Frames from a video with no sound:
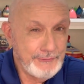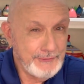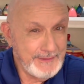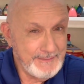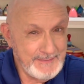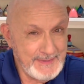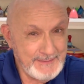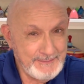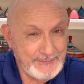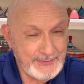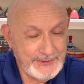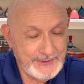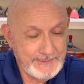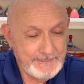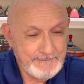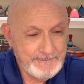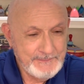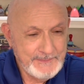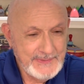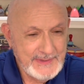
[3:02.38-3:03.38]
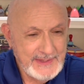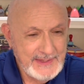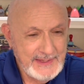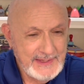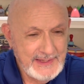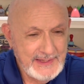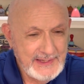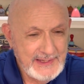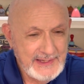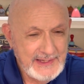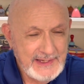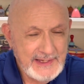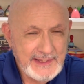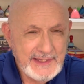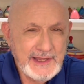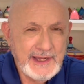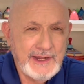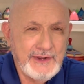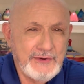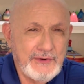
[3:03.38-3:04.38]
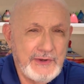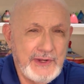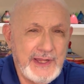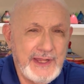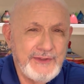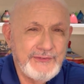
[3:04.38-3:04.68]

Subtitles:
remember. Now,